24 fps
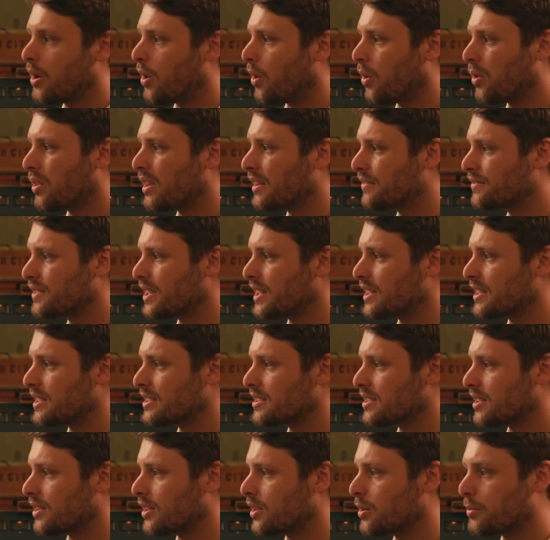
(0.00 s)
All I've done
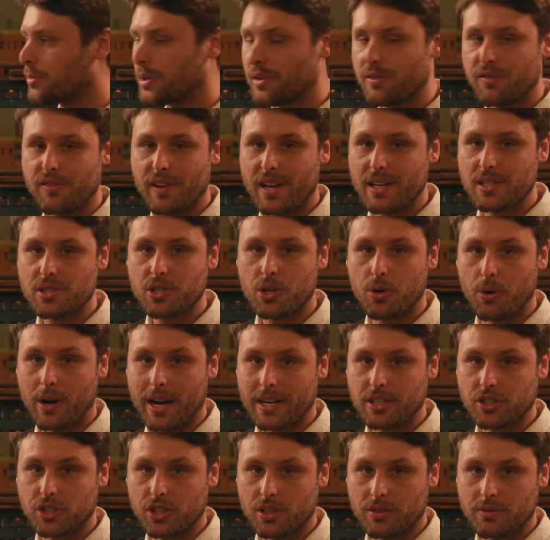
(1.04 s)
is a little bit of phase
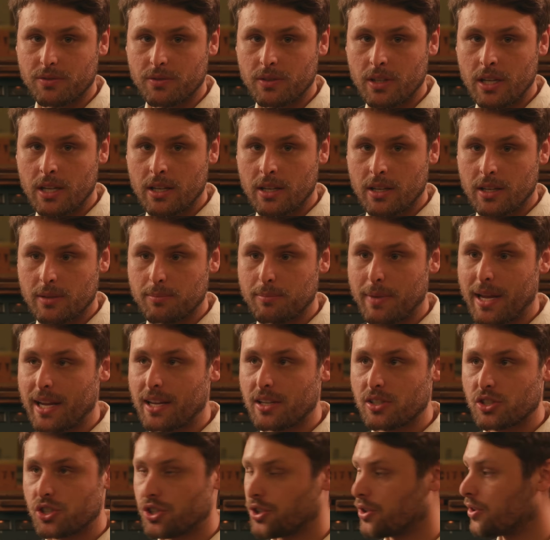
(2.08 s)
correction,
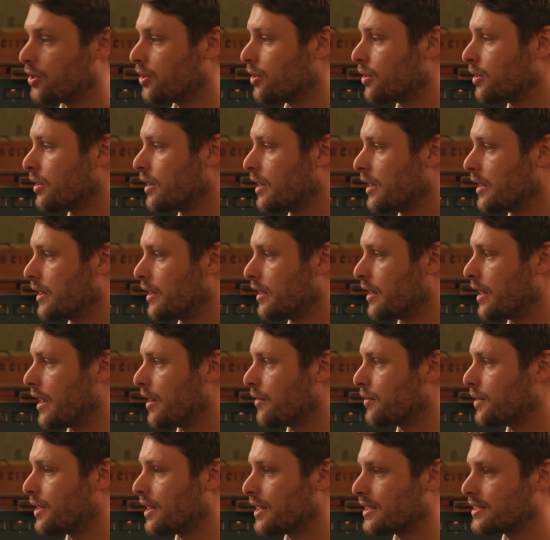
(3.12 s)
making sure
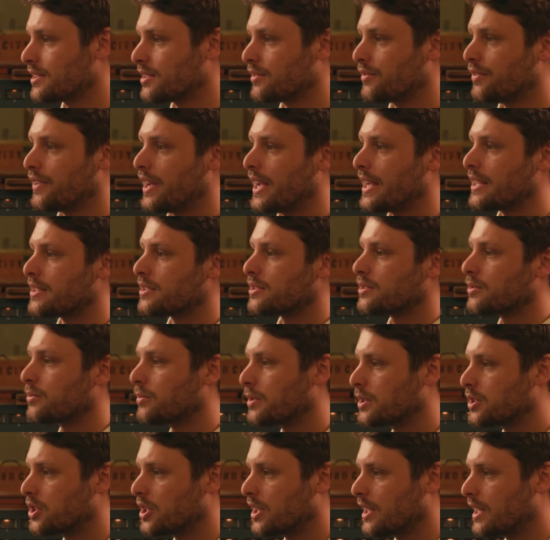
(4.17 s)
everything's in phase,
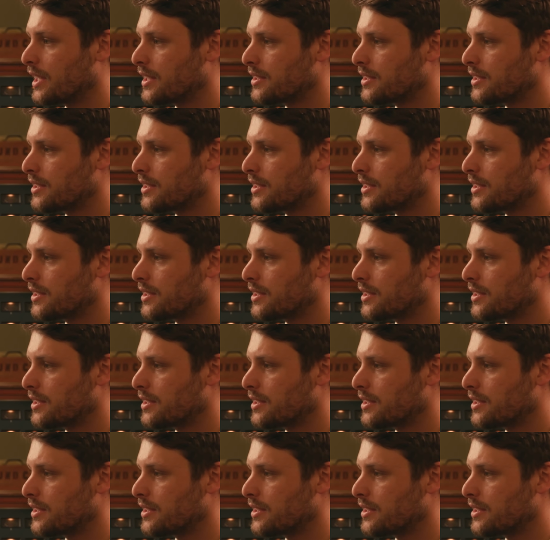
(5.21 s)
which it